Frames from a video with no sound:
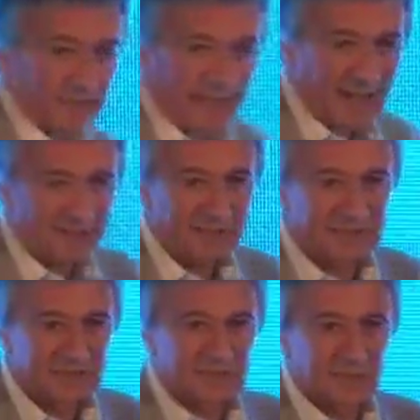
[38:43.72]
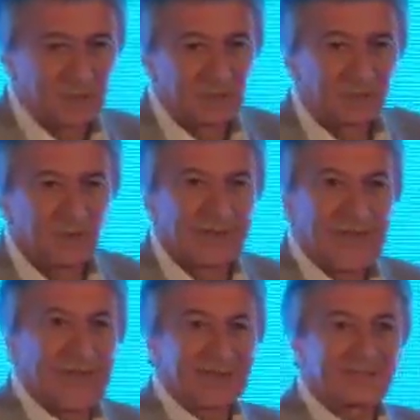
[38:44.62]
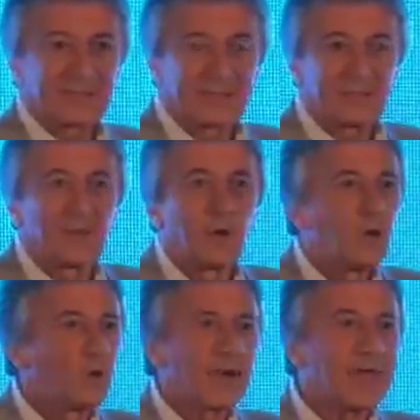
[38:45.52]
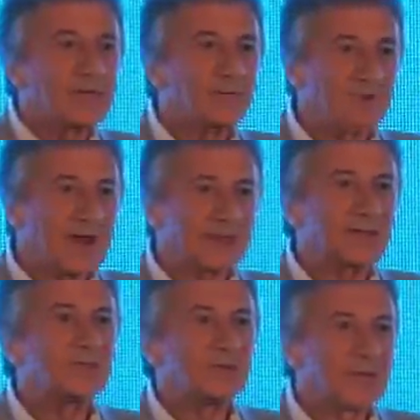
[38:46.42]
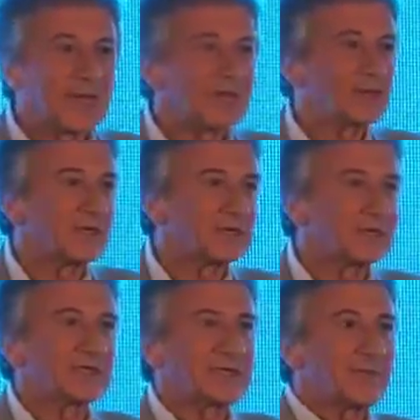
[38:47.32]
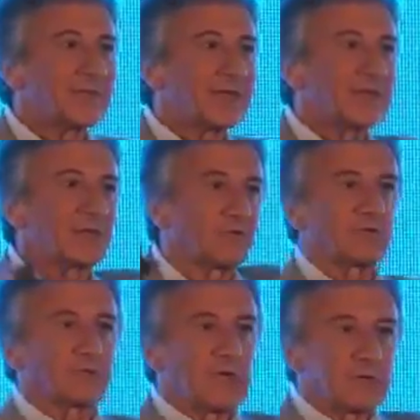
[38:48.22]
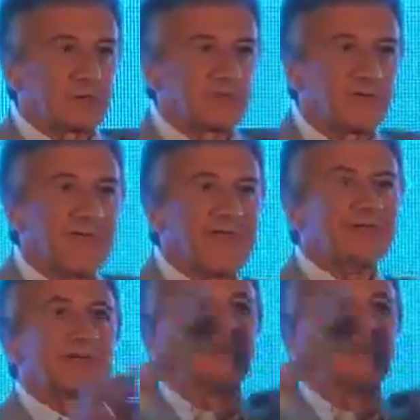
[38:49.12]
happens when ads or any brand communication is disseminated to fans